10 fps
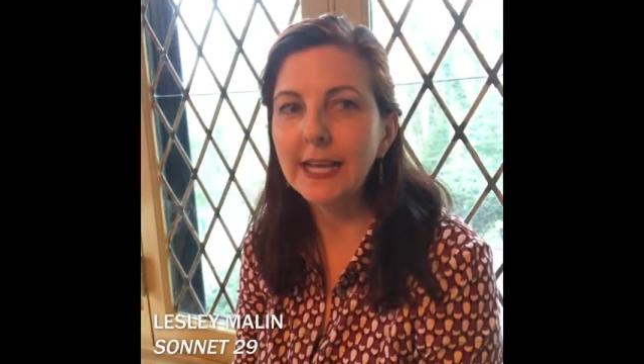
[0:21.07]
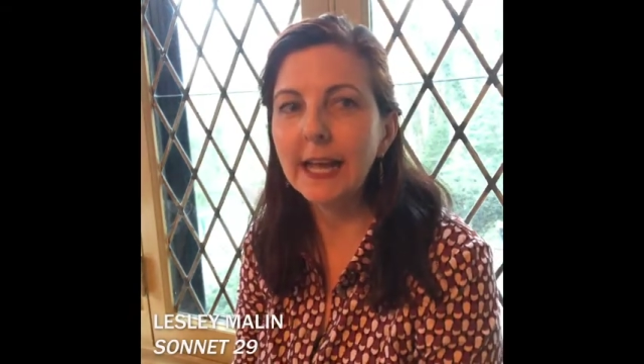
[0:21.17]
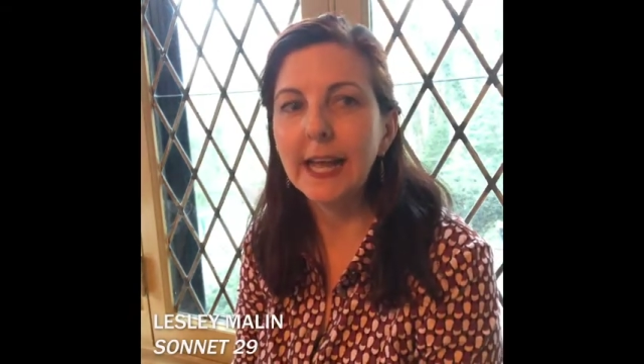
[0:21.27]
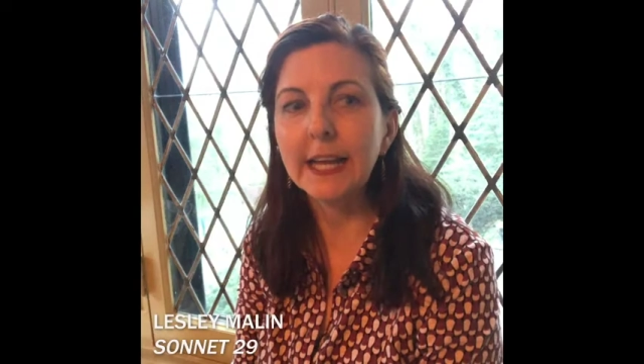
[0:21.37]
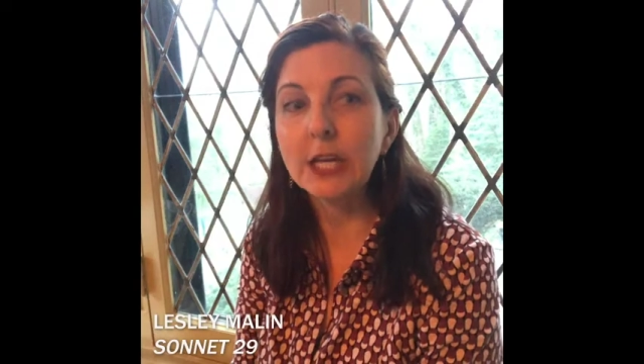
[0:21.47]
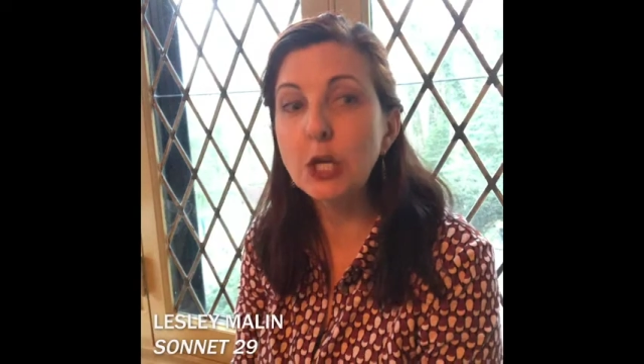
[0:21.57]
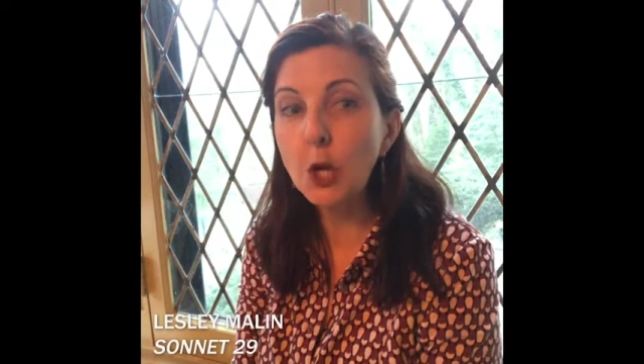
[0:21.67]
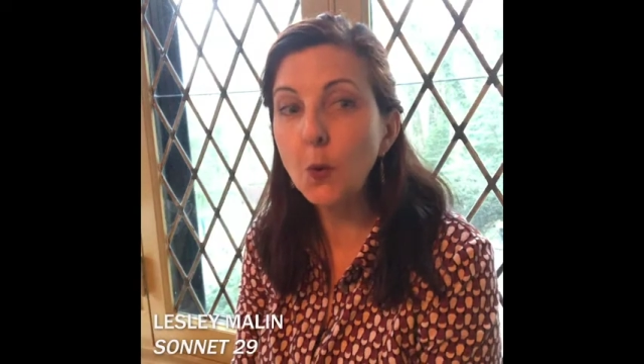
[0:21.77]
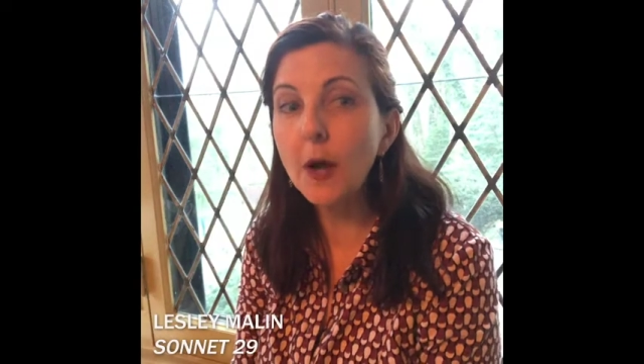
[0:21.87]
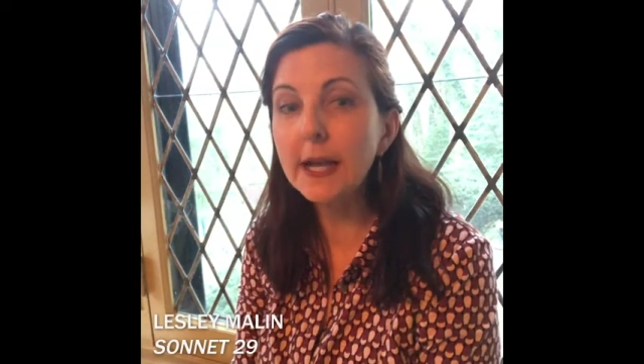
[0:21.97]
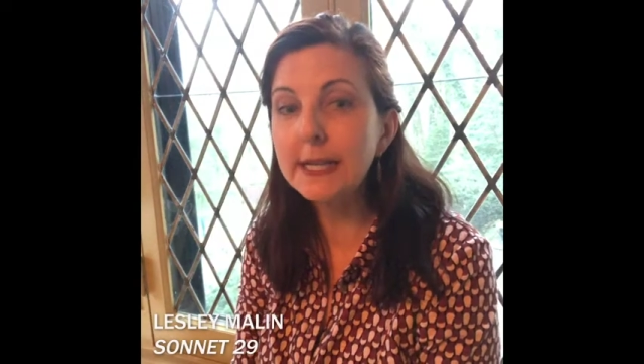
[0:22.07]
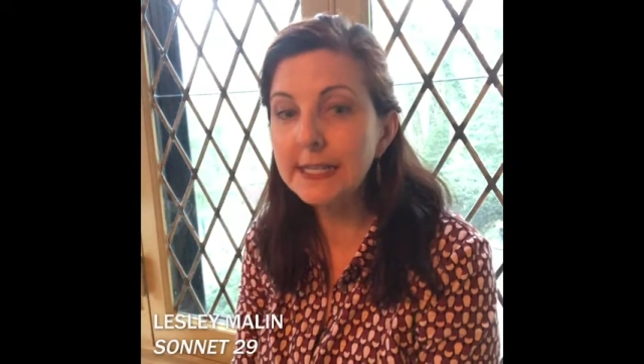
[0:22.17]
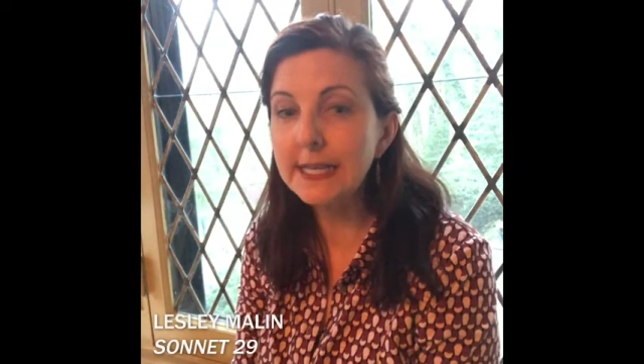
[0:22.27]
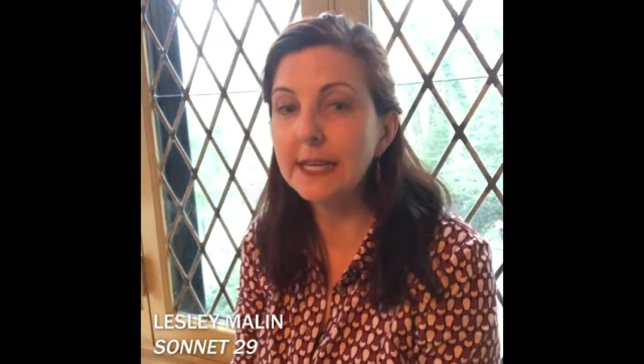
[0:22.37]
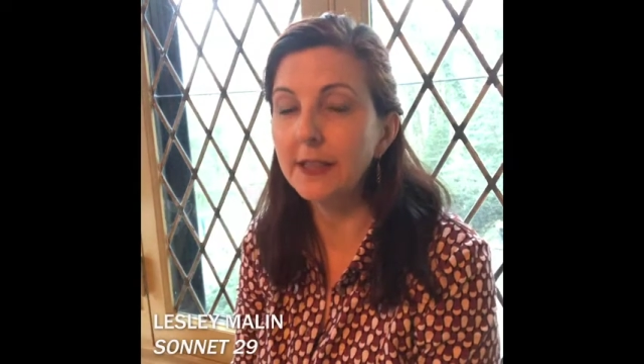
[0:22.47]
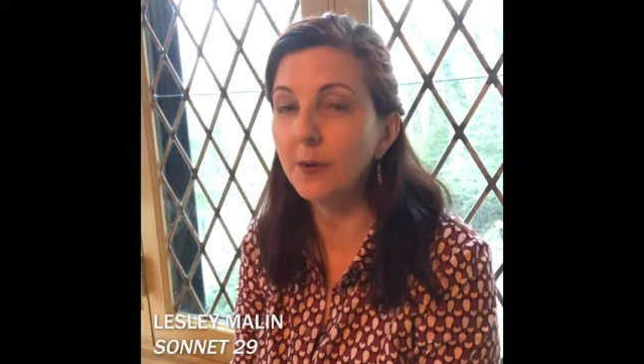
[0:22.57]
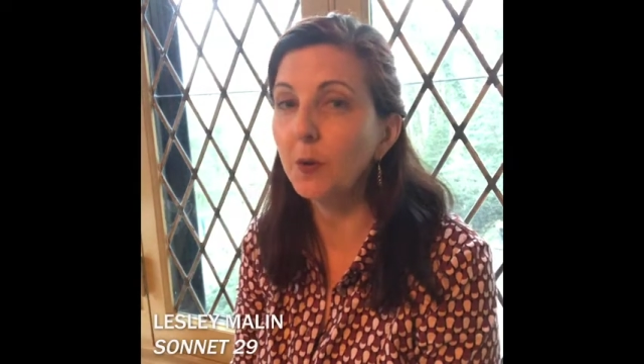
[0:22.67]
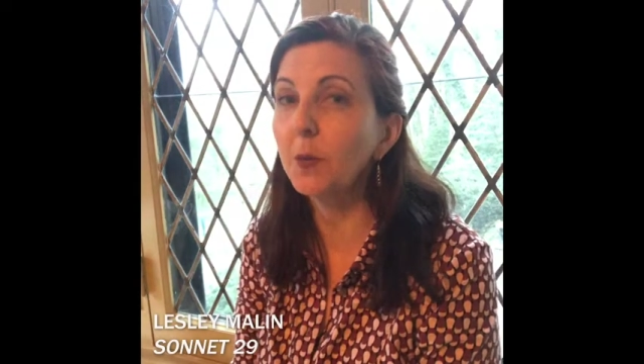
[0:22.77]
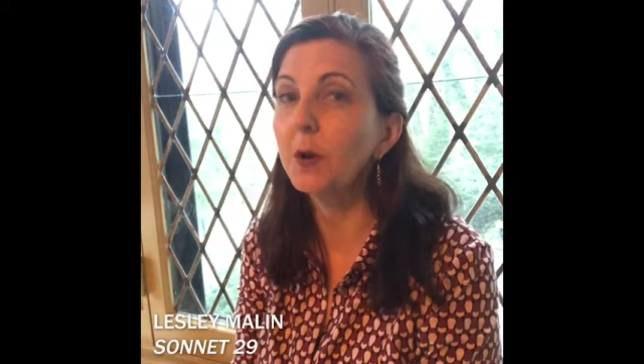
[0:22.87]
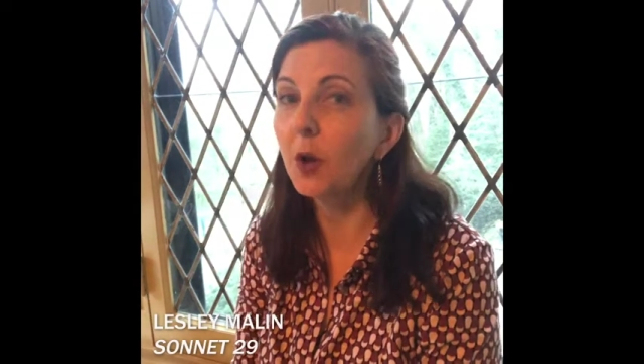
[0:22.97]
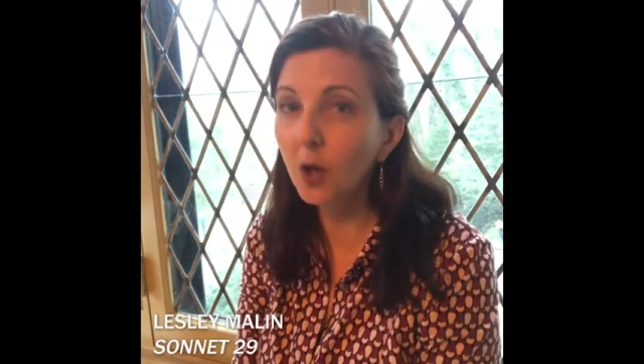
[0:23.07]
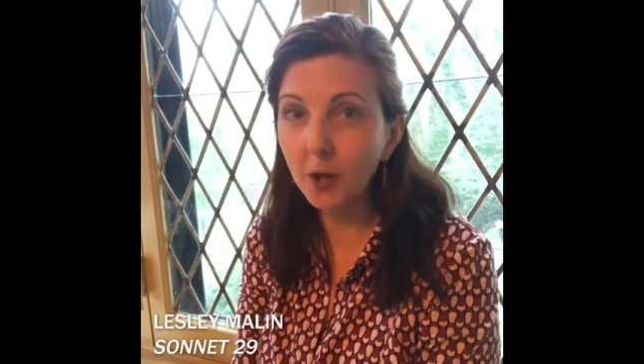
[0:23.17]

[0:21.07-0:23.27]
I had no idea that we would